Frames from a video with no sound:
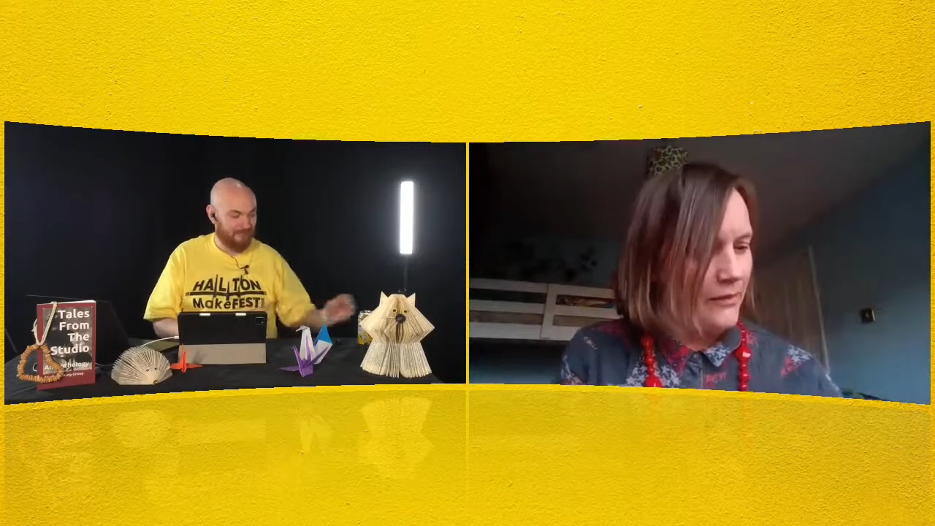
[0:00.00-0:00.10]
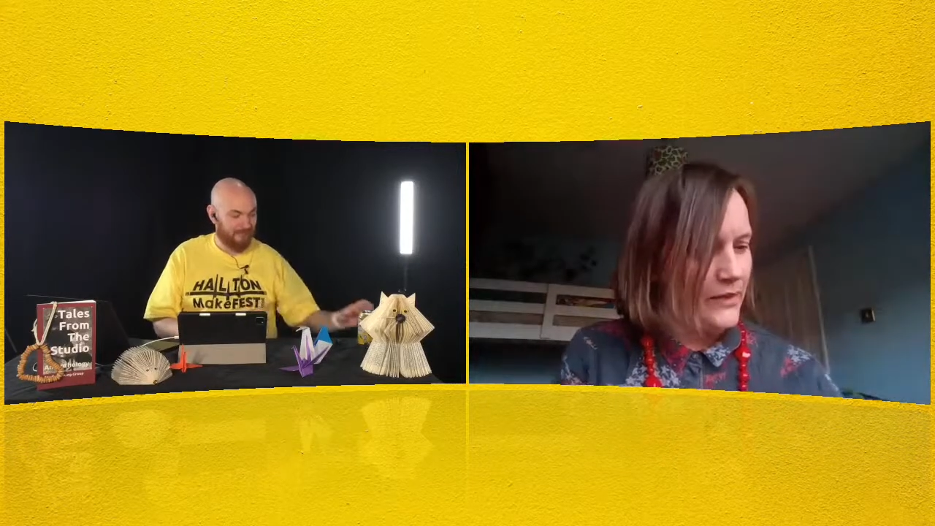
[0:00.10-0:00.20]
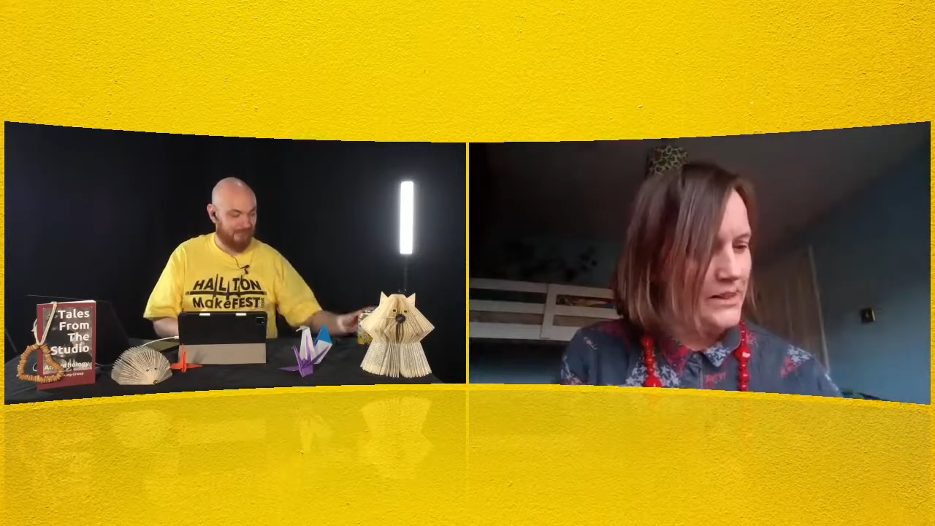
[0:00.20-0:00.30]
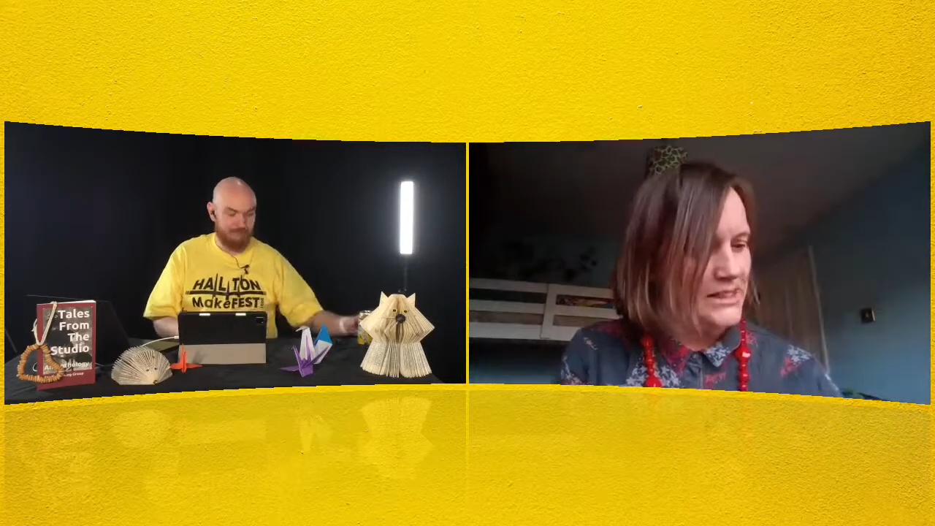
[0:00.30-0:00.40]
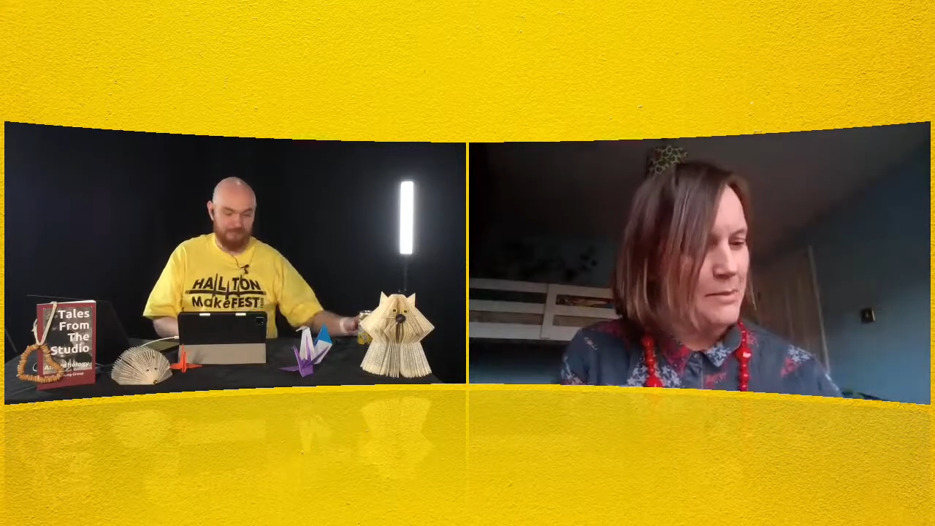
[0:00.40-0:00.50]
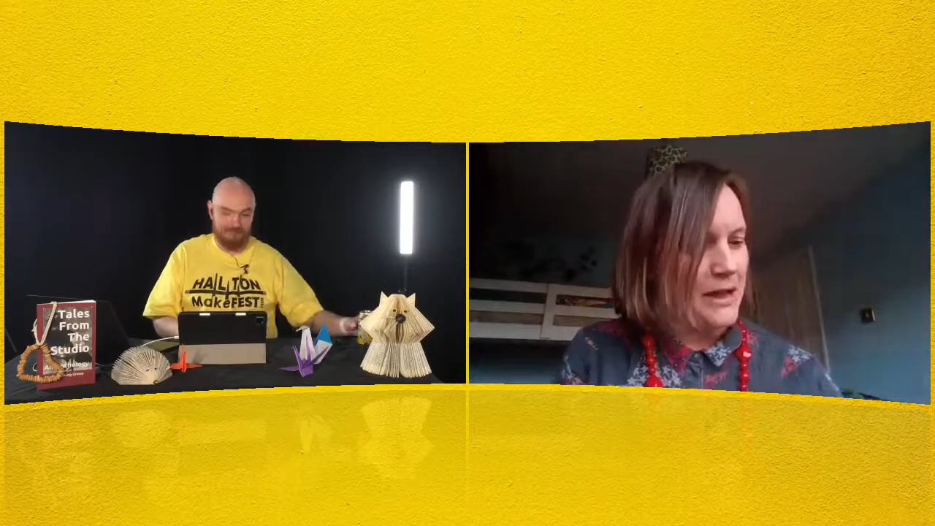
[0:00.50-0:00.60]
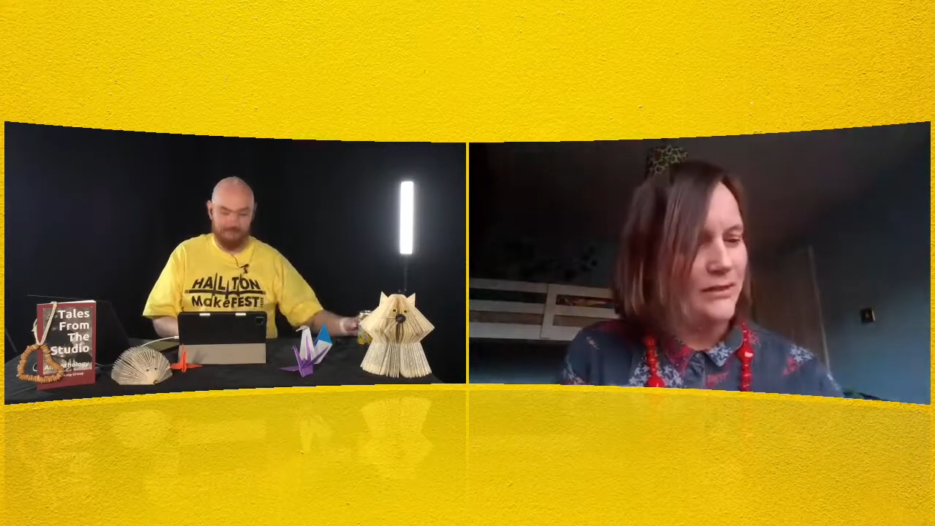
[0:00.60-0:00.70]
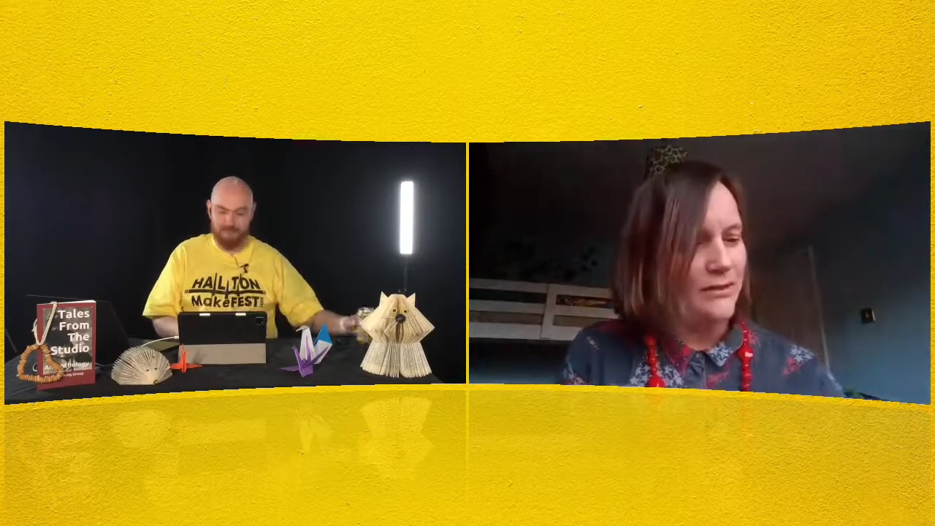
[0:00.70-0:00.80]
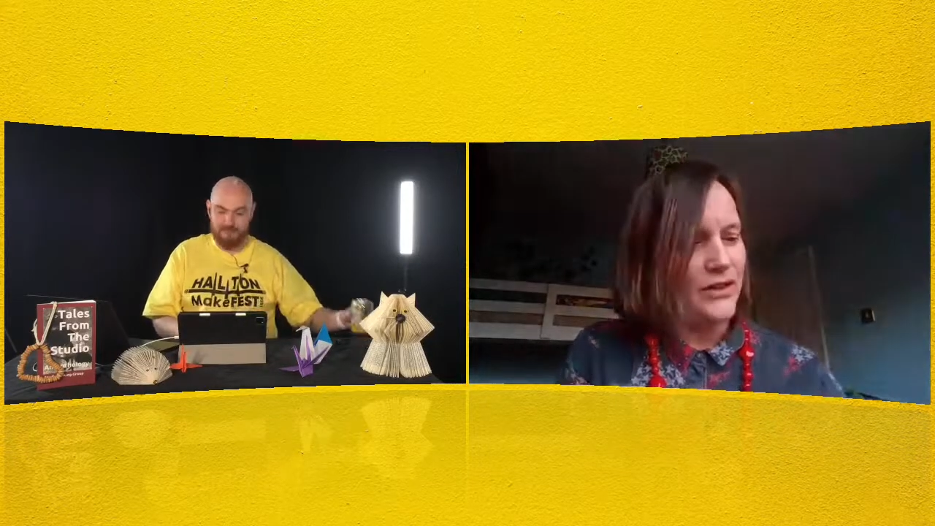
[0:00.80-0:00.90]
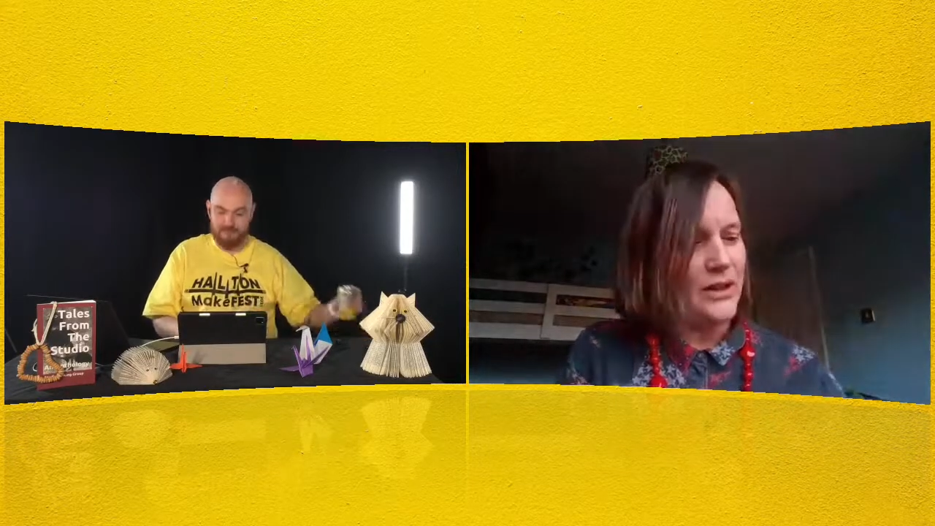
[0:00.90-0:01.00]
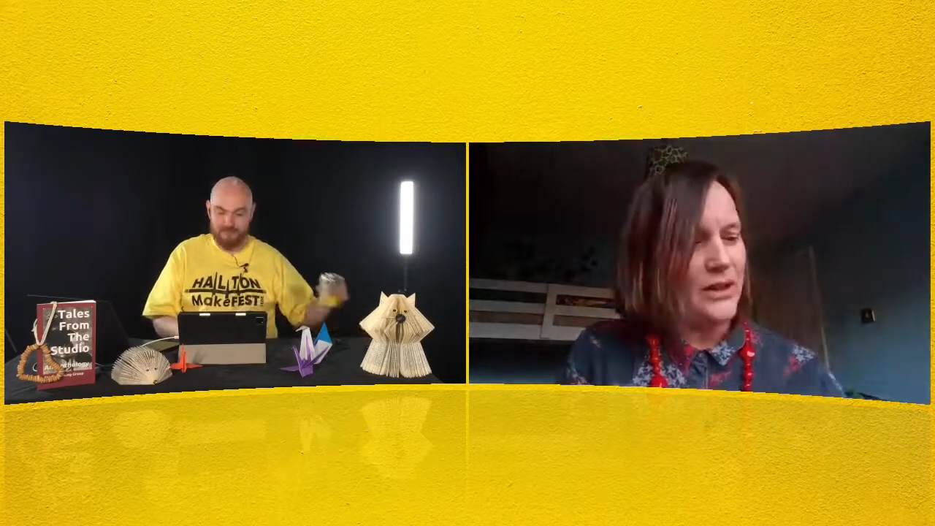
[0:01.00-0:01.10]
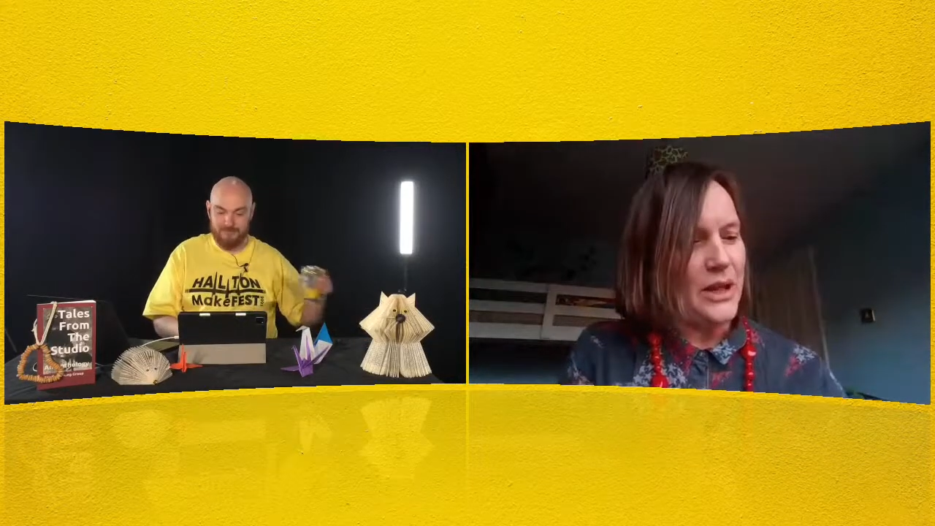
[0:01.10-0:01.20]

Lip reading: the smell of the